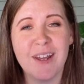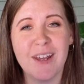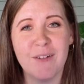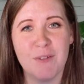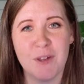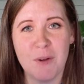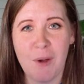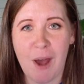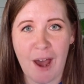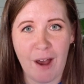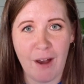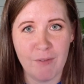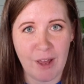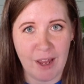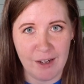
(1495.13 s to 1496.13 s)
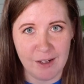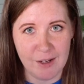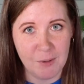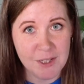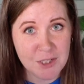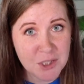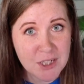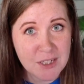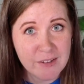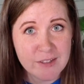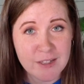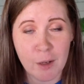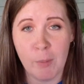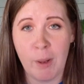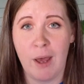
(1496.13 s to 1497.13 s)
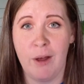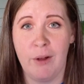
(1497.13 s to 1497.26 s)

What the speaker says: If you have any questions about